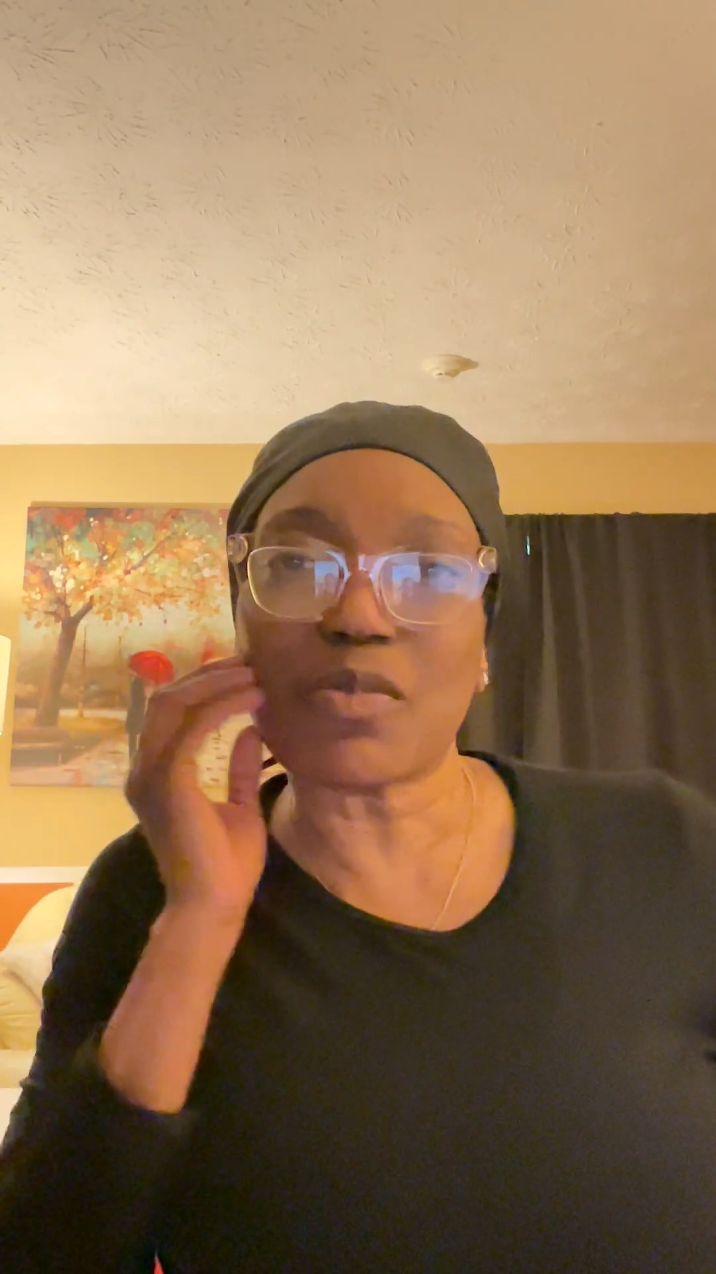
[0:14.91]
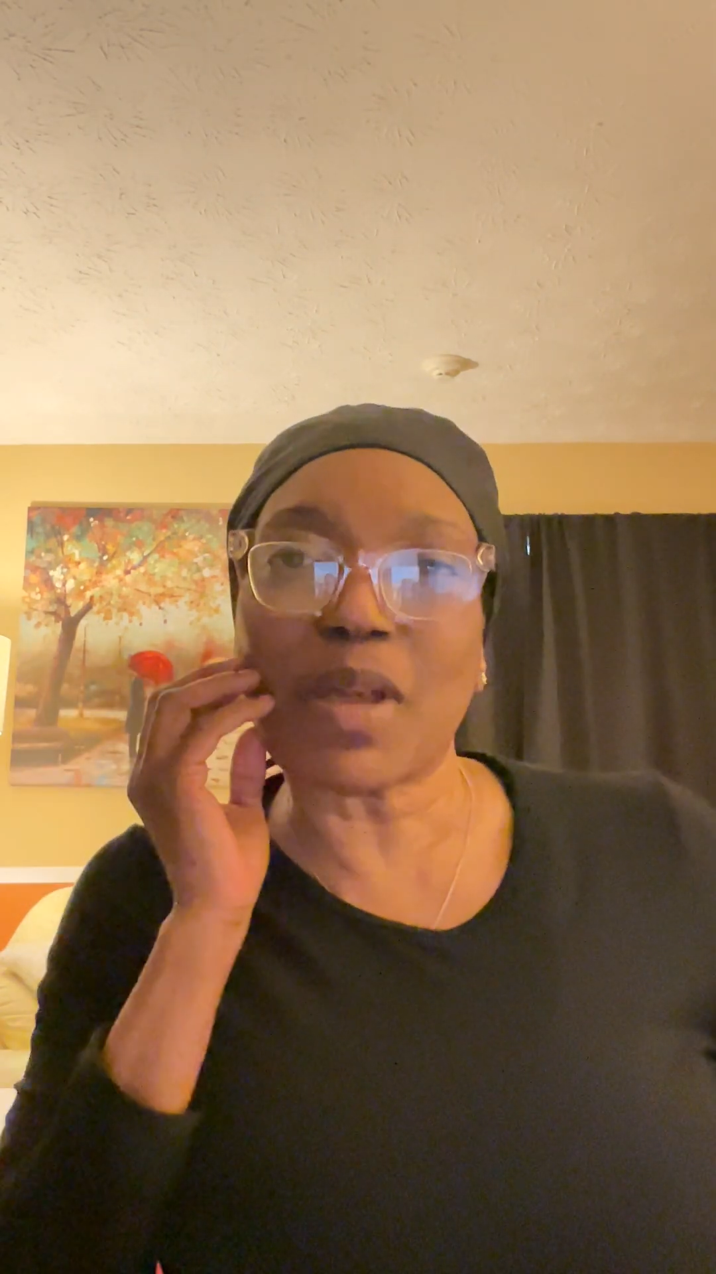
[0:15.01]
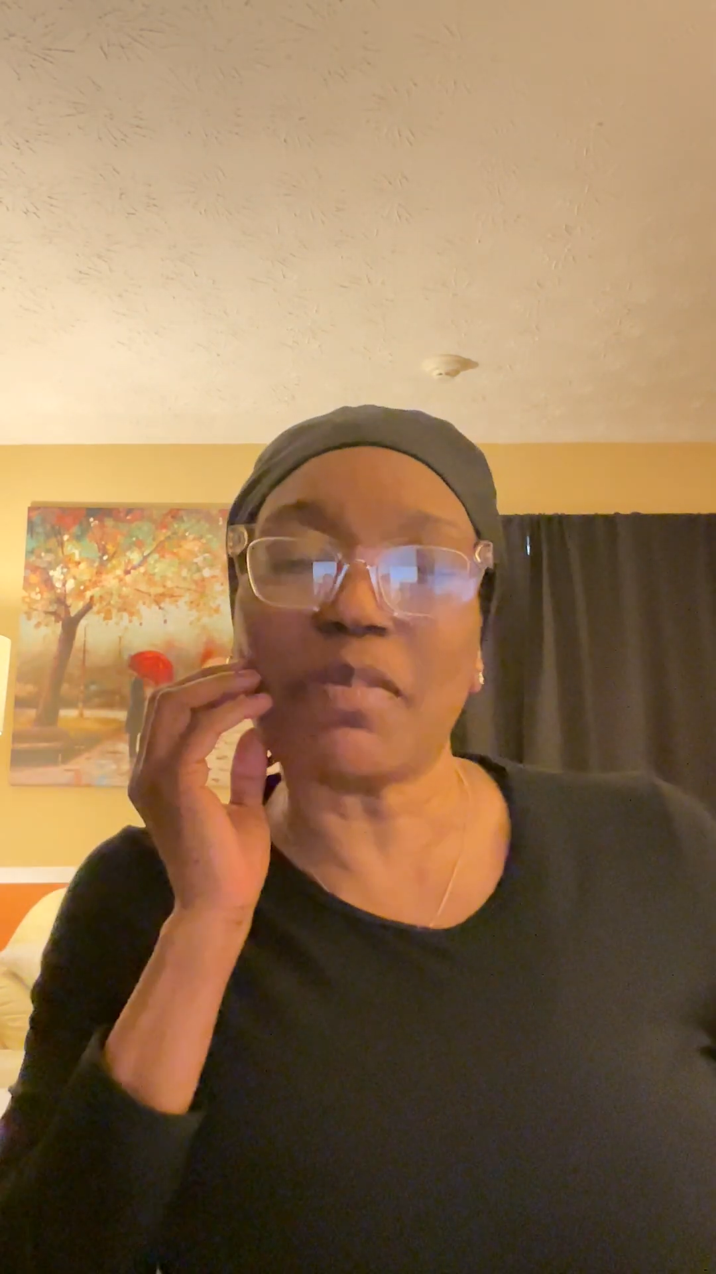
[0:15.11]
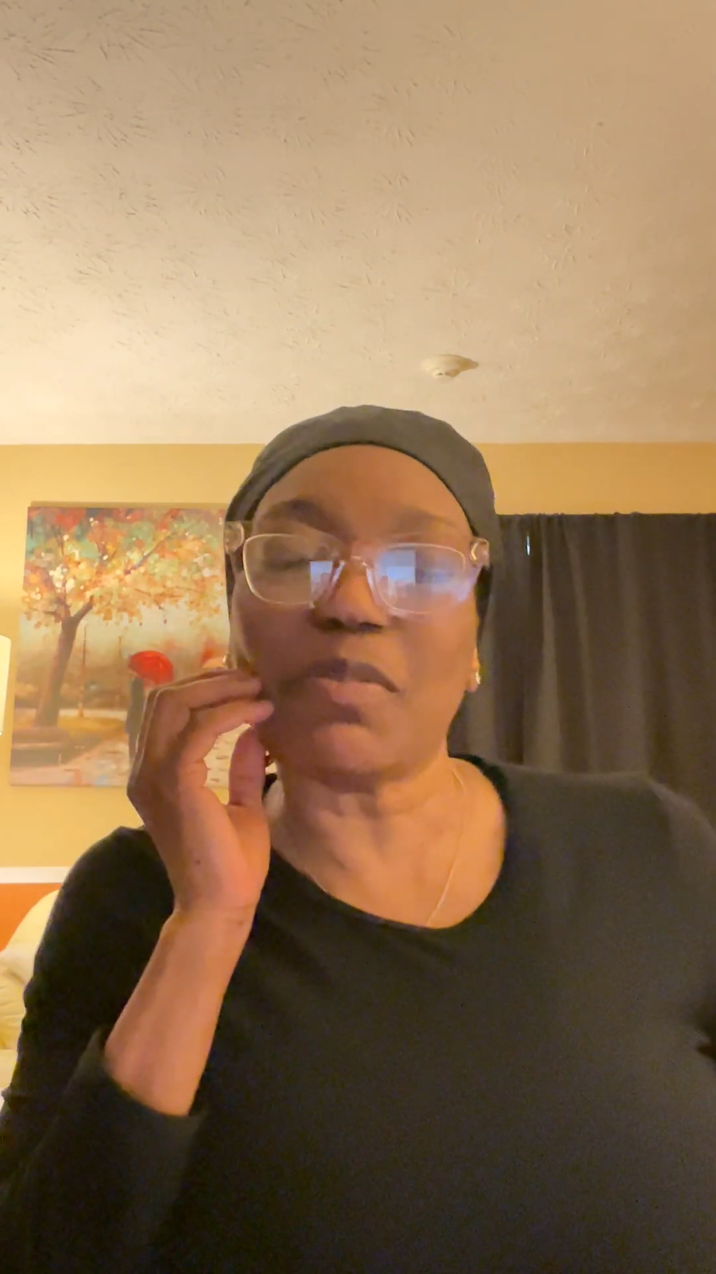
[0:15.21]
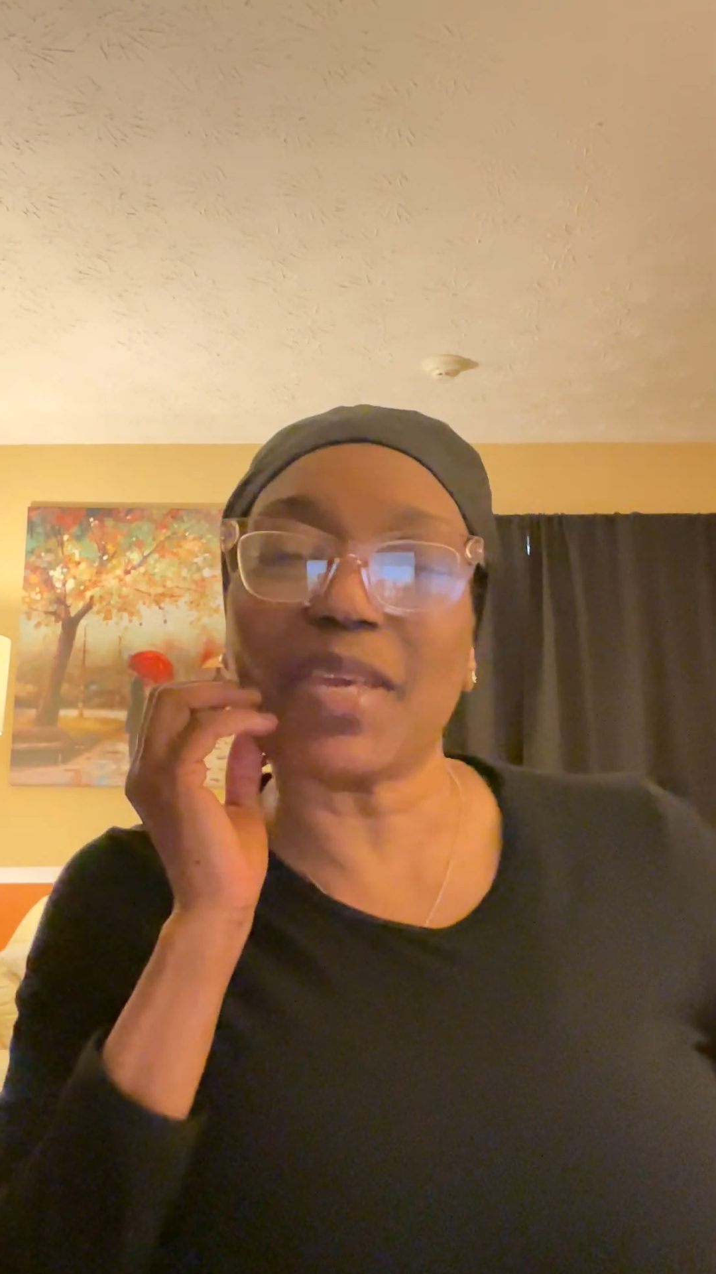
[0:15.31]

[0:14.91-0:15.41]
why people